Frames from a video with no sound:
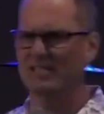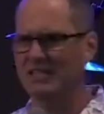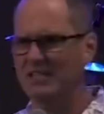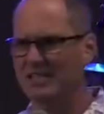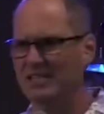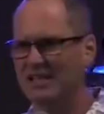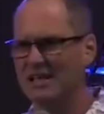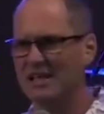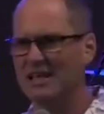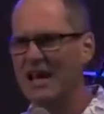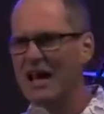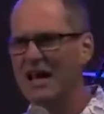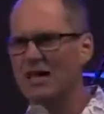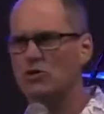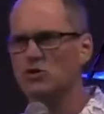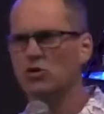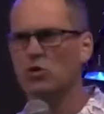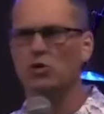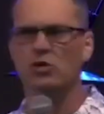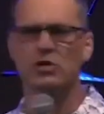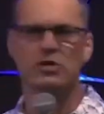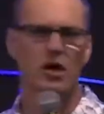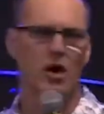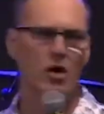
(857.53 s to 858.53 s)
In the natural,
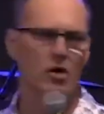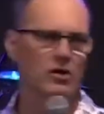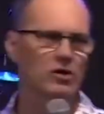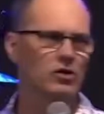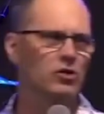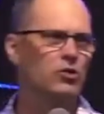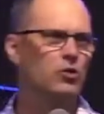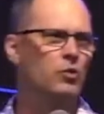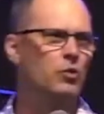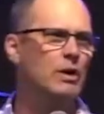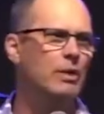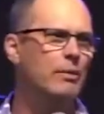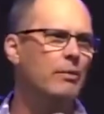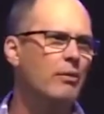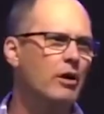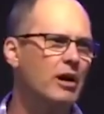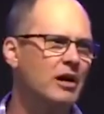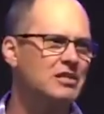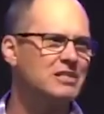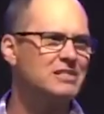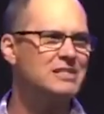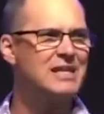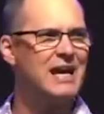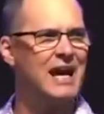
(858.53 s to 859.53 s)
we're talking three
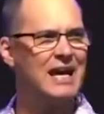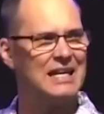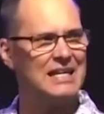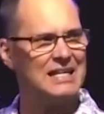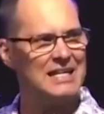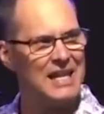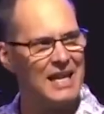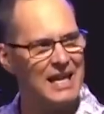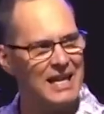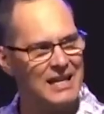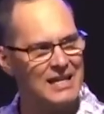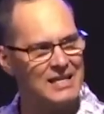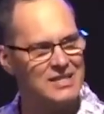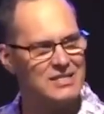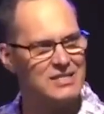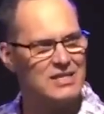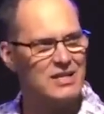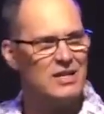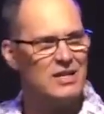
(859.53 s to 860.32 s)
months, ninety days.